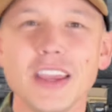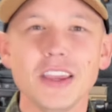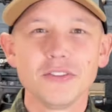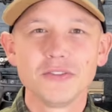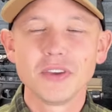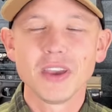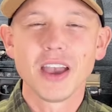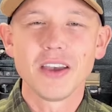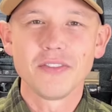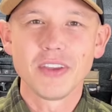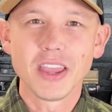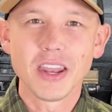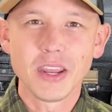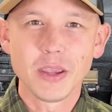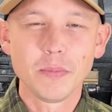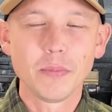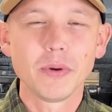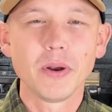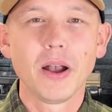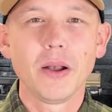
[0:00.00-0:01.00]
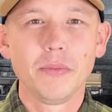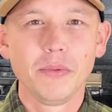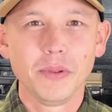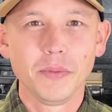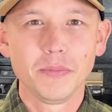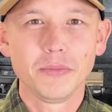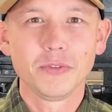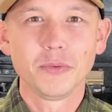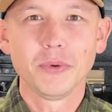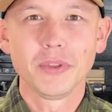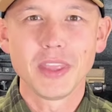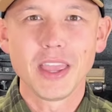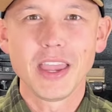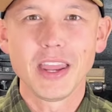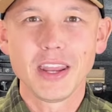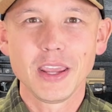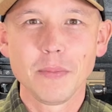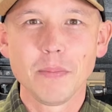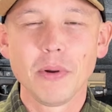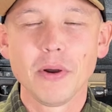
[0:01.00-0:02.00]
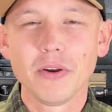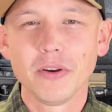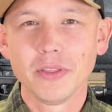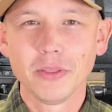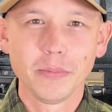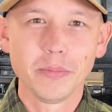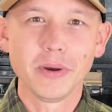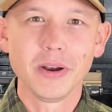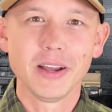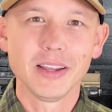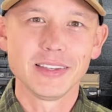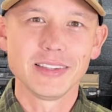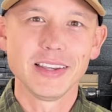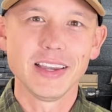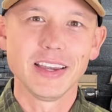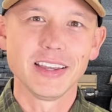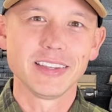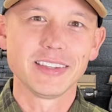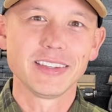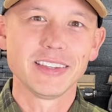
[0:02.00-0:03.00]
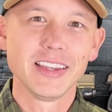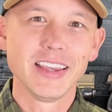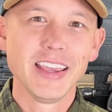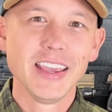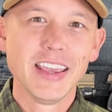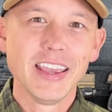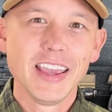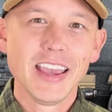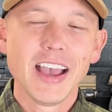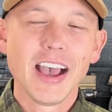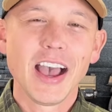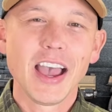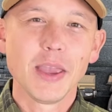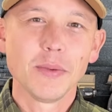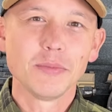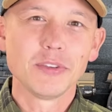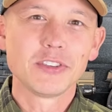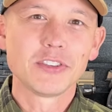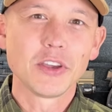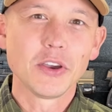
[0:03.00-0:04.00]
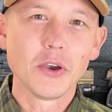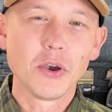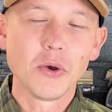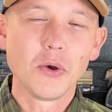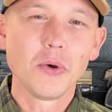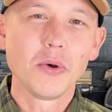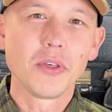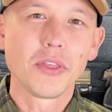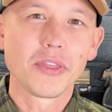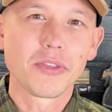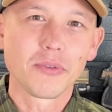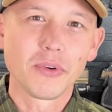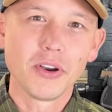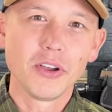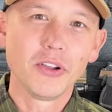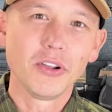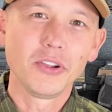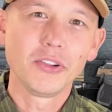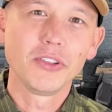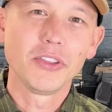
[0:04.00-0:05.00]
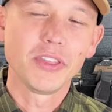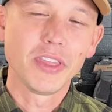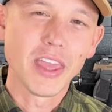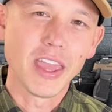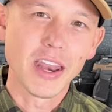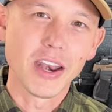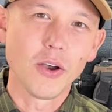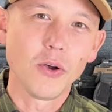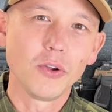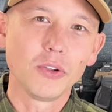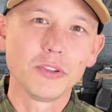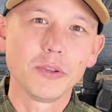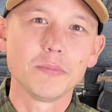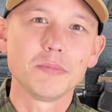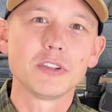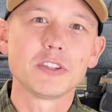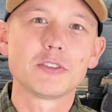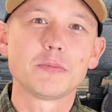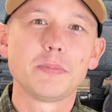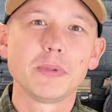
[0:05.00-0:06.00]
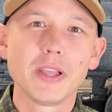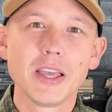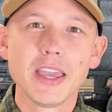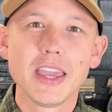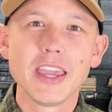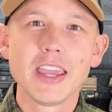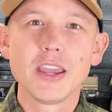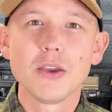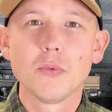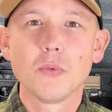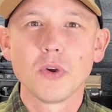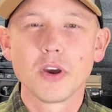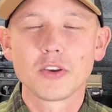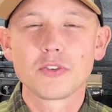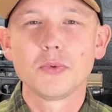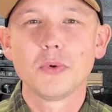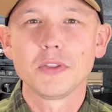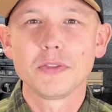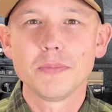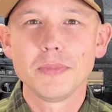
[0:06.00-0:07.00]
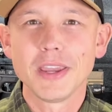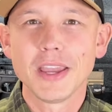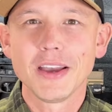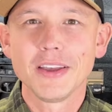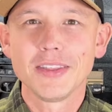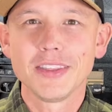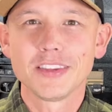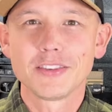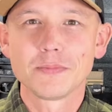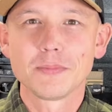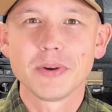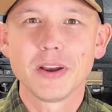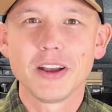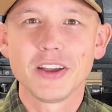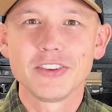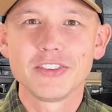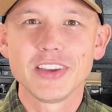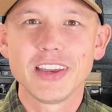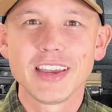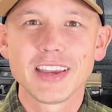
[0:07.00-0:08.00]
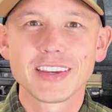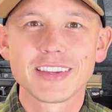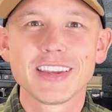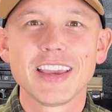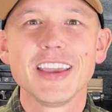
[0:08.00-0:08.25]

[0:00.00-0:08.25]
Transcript: if you have any problems with any part of the process. I'm so thrilled that Hold Up Display worked with me on this project.